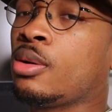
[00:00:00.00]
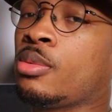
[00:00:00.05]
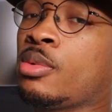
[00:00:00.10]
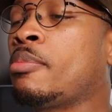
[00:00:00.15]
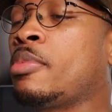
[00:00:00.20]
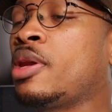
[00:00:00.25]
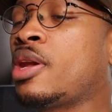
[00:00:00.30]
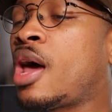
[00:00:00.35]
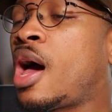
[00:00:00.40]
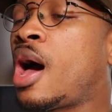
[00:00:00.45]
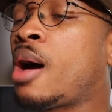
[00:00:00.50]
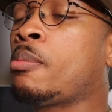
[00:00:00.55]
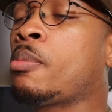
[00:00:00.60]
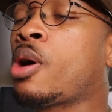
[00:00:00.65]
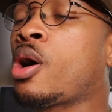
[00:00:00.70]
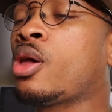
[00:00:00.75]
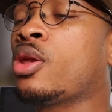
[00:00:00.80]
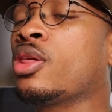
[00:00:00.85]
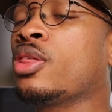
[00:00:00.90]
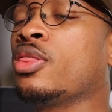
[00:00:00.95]
I've been
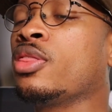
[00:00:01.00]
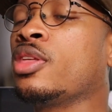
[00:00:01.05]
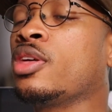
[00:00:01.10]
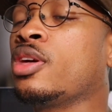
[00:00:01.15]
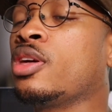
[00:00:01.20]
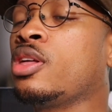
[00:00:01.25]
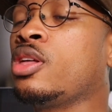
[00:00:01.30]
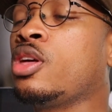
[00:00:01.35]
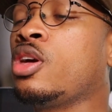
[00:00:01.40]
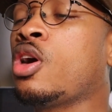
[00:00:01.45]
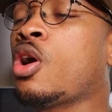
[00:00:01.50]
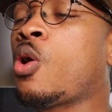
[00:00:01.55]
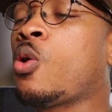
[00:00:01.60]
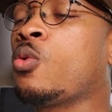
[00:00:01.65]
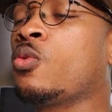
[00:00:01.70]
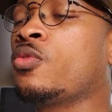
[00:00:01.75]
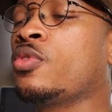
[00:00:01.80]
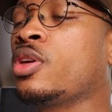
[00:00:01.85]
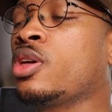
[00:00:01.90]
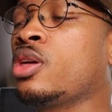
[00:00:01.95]
eyeballing the
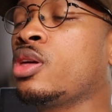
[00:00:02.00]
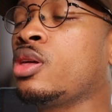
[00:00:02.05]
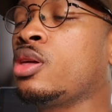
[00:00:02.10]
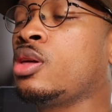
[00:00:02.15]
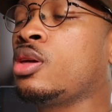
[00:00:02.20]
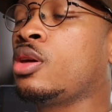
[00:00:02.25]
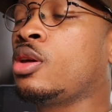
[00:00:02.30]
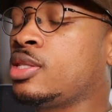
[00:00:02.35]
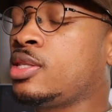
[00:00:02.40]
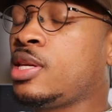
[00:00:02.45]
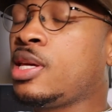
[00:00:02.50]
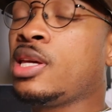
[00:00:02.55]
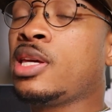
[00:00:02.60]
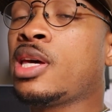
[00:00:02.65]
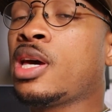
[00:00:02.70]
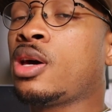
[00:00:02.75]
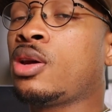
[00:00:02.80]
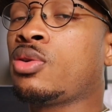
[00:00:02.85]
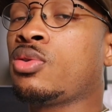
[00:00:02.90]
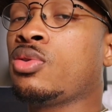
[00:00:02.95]
Govee tea
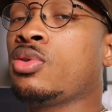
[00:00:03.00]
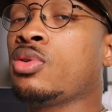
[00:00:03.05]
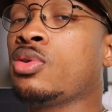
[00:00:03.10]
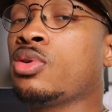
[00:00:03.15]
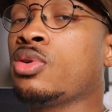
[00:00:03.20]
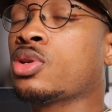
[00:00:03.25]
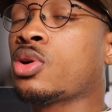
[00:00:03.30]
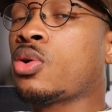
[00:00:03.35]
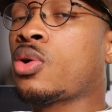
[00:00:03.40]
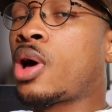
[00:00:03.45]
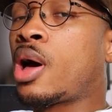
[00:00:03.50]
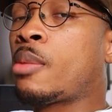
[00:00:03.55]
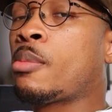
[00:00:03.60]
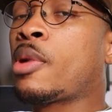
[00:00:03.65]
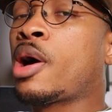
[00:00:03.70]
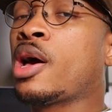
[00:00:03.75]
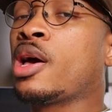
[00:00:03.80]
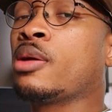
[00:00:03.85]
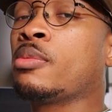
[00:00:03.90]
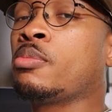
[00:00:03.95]
kettle, so I
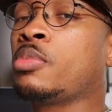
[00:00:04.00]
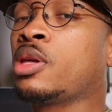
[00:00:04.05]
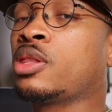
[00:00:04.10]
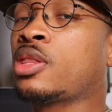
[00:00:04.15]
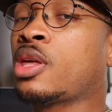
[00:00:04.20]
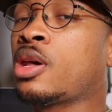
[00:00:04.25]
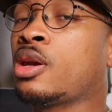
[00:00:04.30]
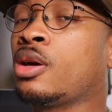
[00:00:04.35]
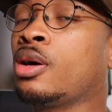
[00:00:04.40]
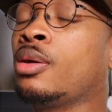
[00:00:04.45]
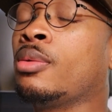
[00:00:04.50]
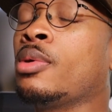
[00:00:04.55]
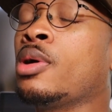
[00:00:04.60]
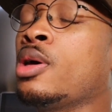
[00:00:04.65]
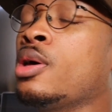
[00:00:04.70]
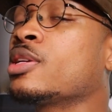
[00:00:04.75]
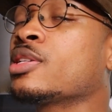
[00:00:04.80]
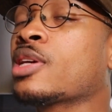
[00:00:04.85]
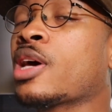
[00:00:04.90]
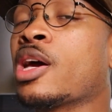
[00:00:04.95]
might pick that up,
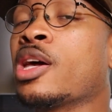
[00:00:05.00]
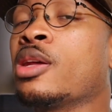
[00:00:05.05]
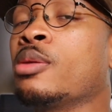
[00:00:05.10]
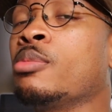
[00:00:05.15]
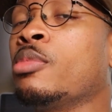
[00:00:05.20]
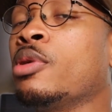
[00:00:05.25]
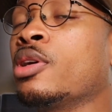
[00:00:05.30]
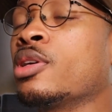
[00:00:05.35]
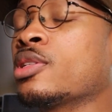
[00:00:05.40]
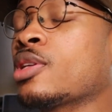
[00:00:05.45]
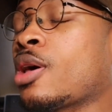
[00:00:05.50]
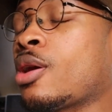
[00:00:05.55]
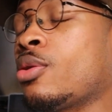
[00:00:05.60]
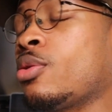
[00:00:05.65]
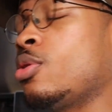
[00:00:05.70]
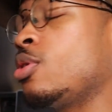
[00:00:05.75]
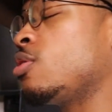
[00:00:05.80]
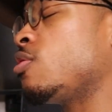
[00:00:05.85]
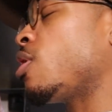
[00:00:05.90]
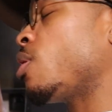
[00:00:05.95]
but it's 80 bucks. I don't know if